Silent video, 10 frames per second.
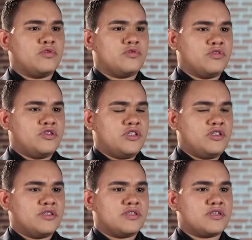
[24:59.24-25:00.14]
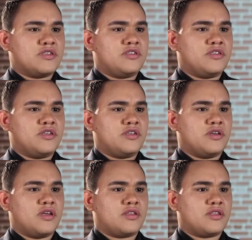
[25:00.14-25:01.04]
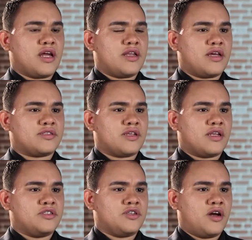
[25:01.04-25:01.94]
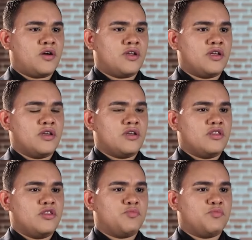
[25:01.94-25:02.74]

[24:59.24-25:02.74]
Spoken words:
Every day, before going into class and after I was